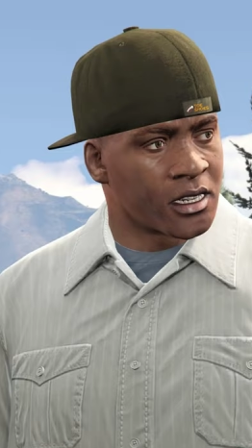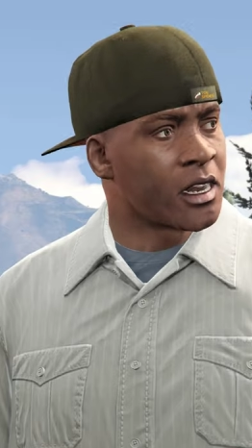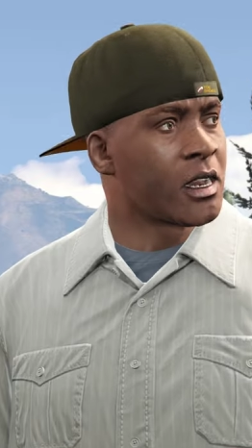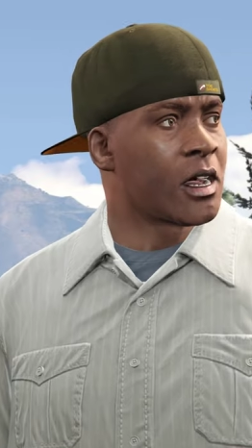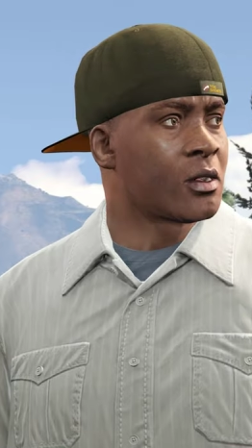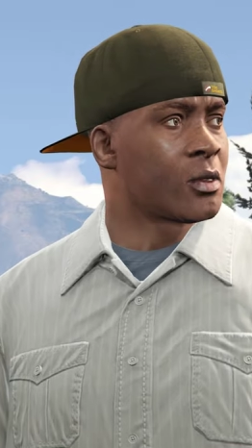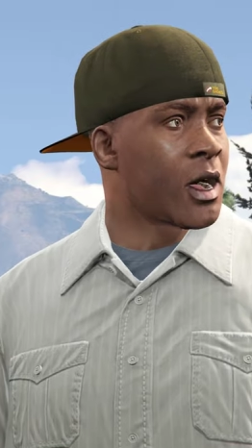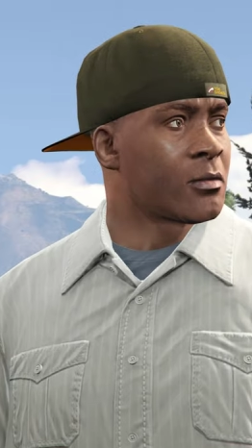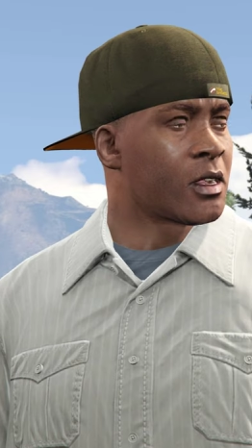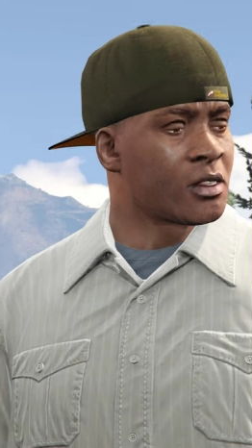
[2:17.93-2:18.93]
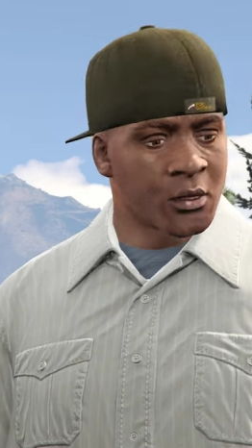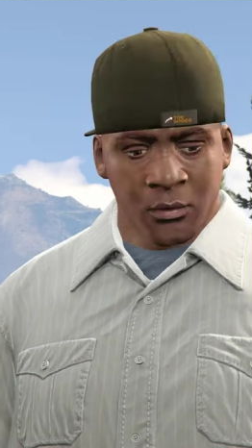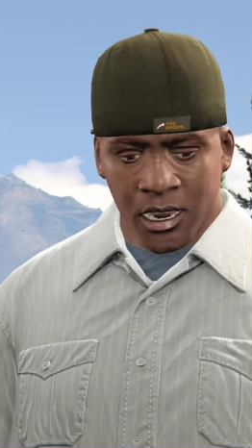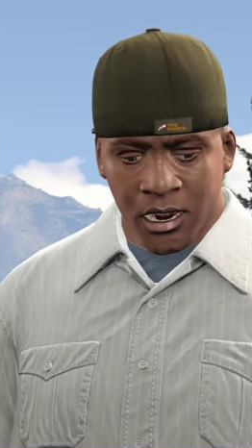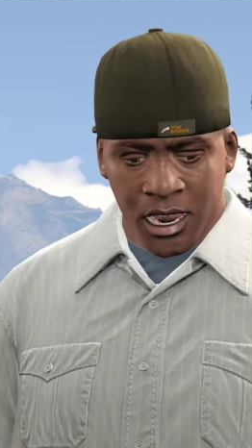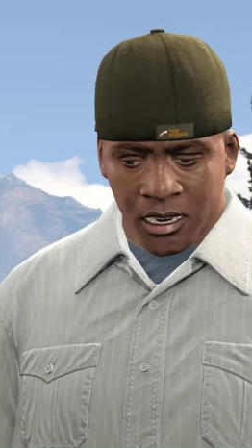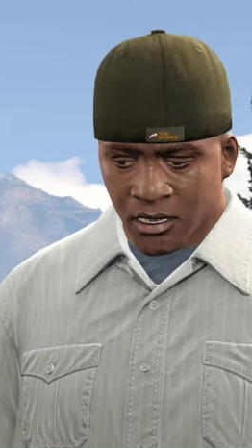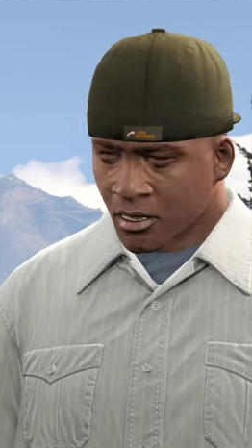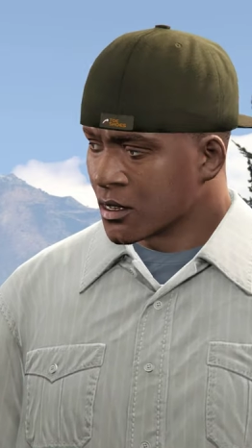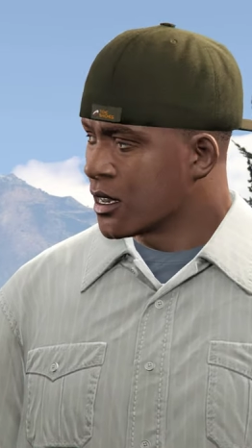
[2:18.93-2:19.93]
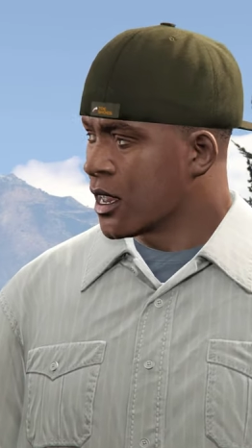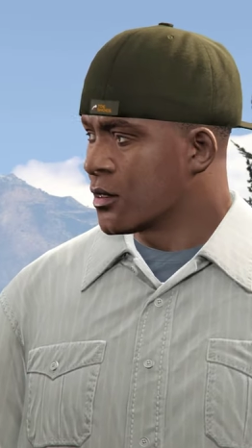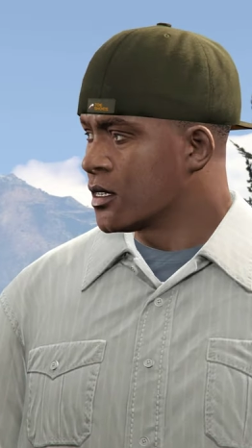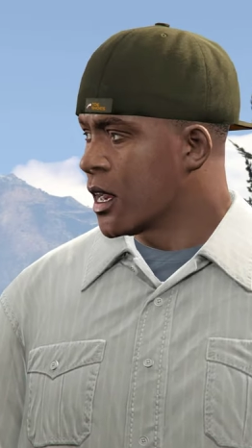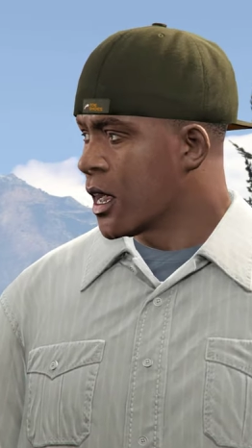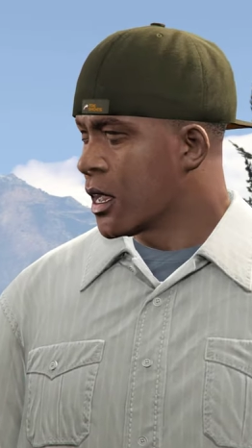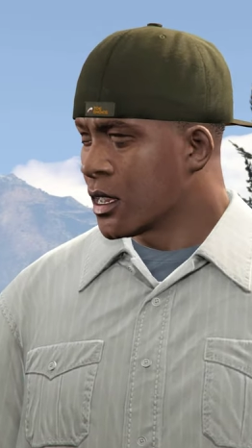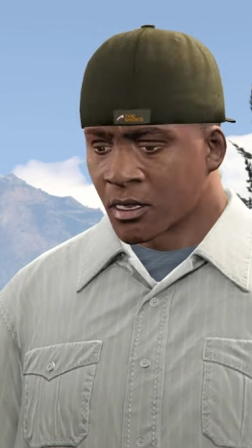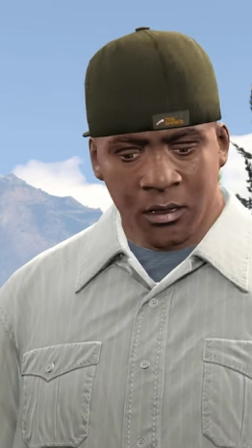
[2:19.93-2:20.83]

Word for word: Shit, I don't know how much more better that is than Devin's kind.